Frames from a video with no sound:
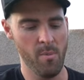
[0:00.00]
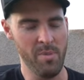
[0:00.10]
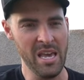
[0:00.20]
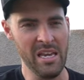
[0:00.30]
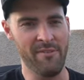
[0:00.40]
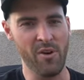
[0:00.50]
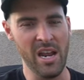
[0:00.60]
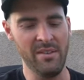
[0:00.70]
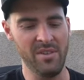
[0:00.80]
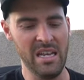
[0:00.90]
being
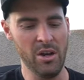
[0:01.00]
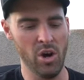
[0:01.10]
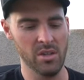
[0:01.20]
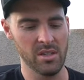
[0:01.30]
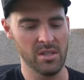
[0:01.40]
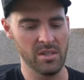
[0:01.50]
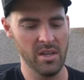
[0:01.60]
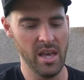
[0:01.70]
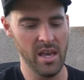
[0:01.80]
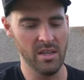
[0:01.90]
afraid of needles
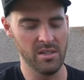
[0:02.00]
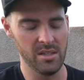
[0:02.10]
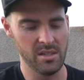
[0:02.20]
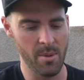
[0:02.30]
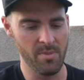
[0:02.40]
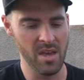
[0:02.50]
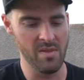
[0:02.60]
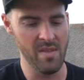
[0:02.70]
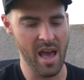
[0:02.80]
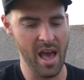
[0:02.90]
is
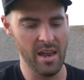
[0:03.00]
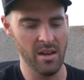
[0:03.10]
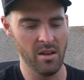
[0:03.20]
something that